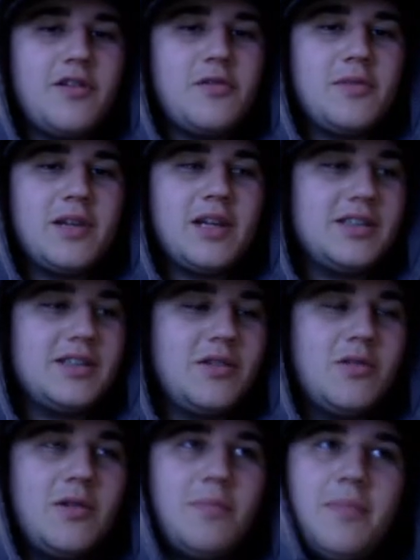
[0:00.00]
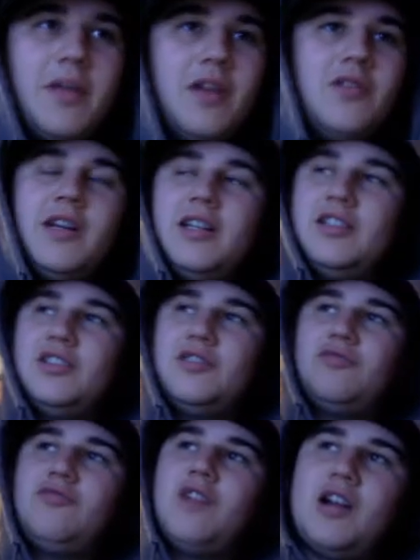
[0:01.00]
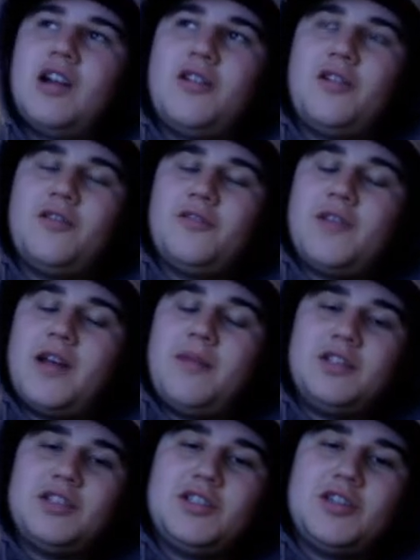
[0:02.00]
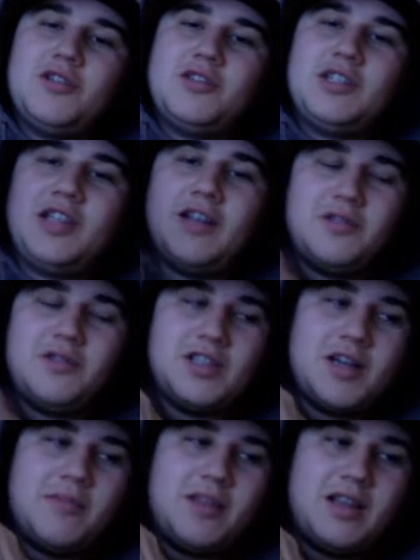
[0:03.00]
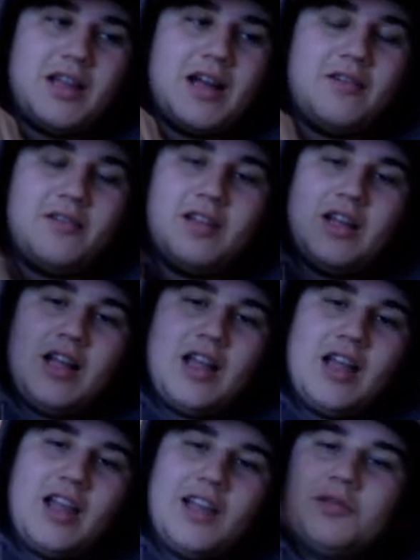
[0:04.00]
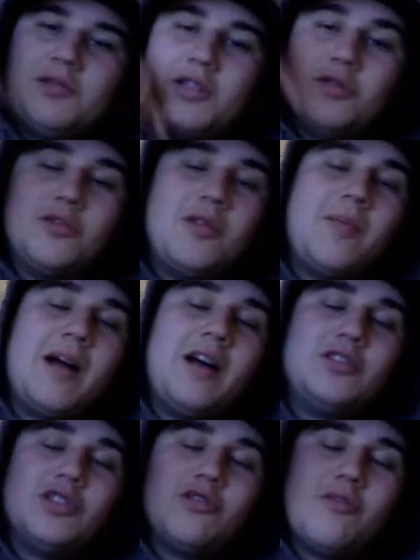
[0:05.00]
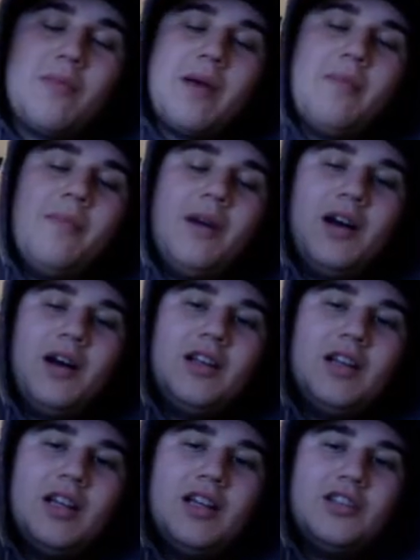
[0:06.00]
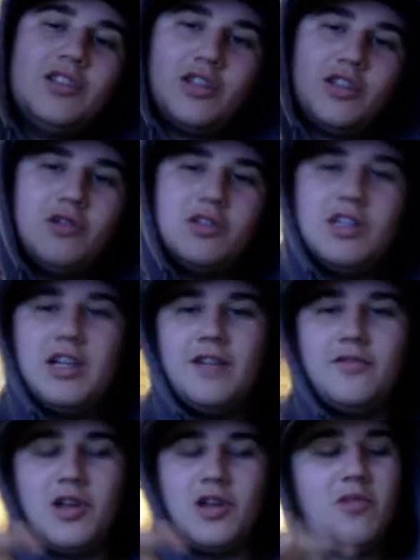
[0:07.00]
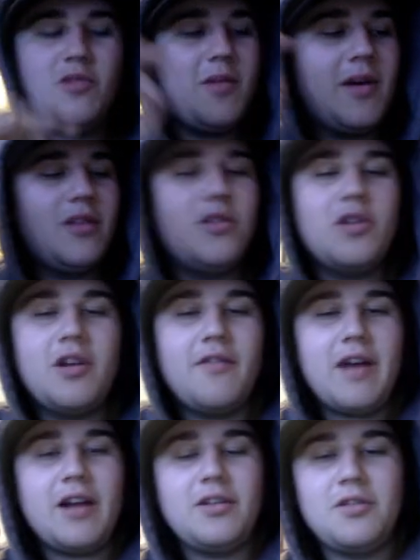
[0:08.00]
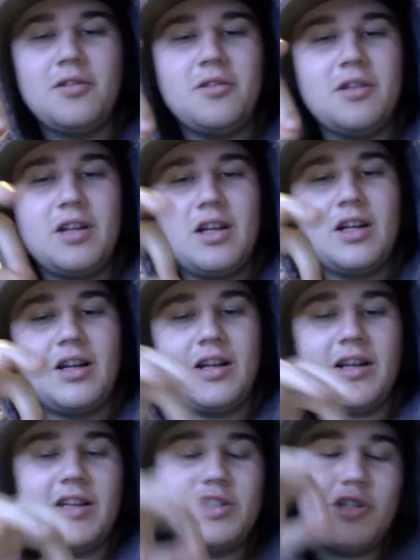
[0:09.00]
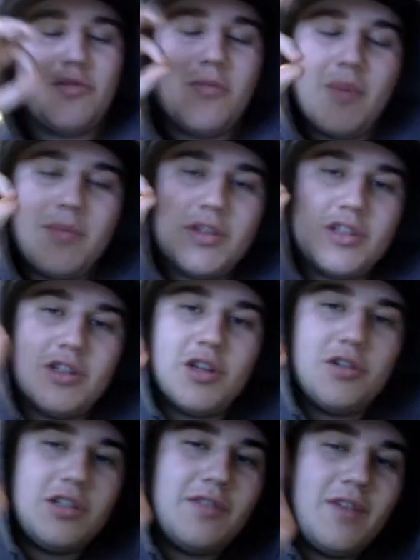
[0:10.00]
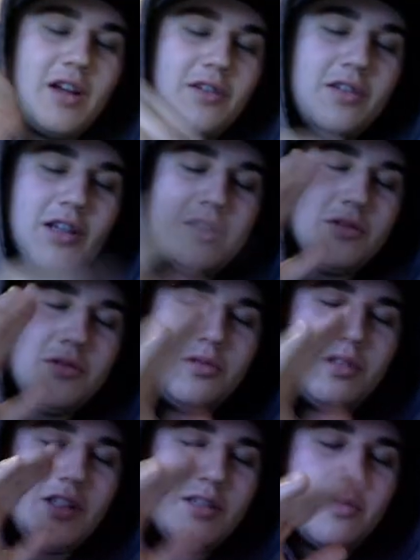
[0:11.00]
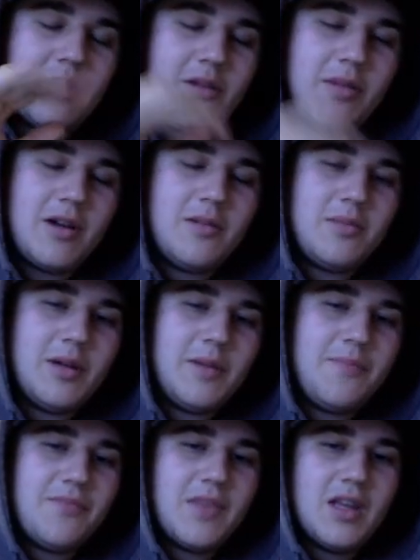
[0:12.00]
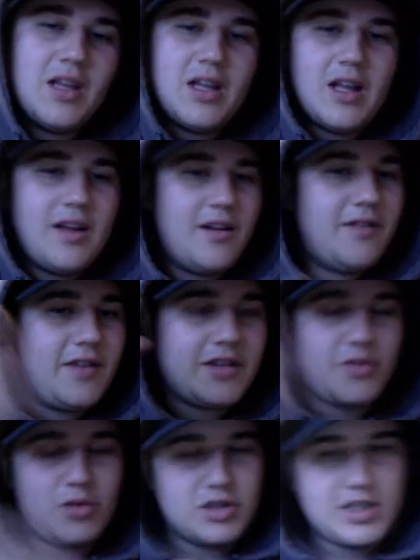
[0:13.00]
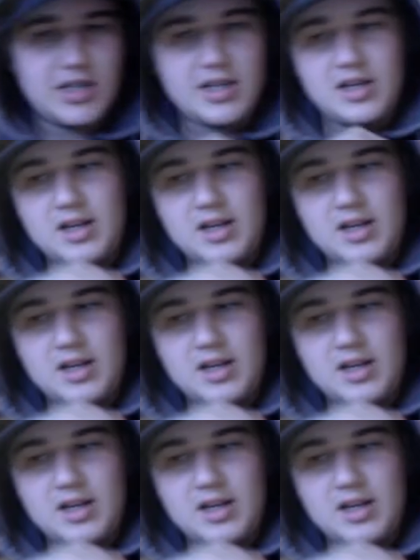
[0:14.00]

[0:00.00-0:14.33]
Classic while Bitcoin is just running off and my Satoshi level is coming down. That's what it's all about. Just remember Satoshi level. Don't worry about dollar value. Okay, just remember Satoshi value. That's all you need to worry about. But thanks for watching.